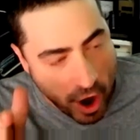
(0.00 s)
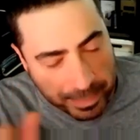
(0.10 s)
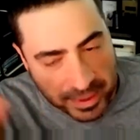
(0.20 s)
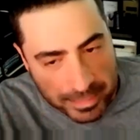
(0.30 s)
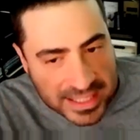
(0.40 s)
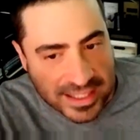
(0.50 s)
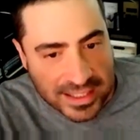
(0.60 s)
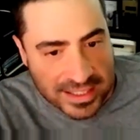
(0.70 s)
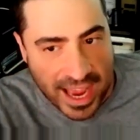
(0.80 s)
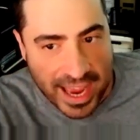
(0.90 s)
optimistic
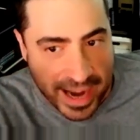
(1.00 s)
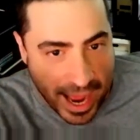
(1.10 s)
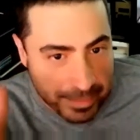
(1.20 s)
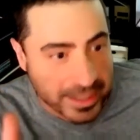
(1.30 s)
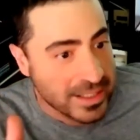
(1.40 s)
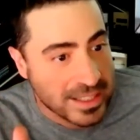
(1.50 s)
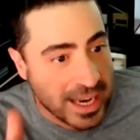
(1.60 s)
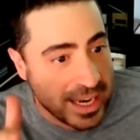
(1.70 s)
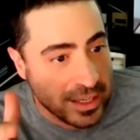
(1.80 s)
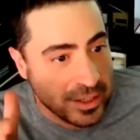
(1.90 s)
side, I'm going to
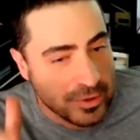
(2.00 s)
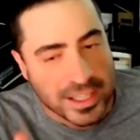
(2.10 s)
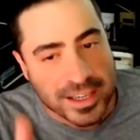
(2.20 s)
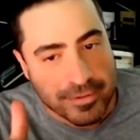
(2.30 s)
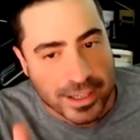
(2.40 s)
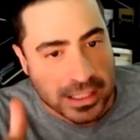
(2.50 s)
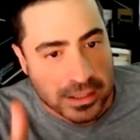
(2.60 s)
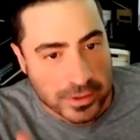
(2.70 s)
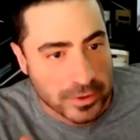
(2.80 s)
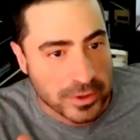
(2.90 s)
say you didn't really
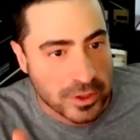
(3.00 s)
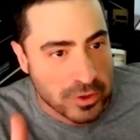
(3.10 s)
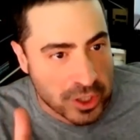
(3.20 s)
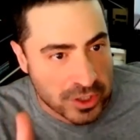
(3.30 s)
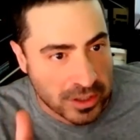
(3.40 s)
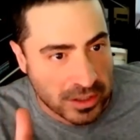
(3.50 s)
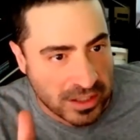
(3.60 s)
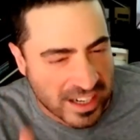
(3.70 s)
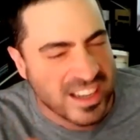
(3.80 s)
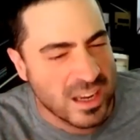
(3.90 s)
lose. You just
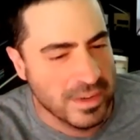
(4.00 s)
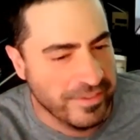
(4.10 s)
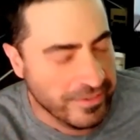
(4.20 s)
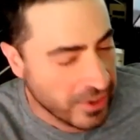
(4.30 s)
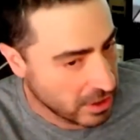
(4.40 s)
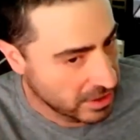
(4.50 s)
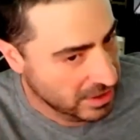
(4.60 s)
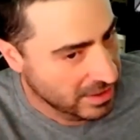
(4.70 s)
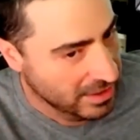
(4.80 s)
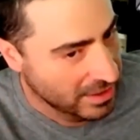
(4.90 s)
didn't come in first.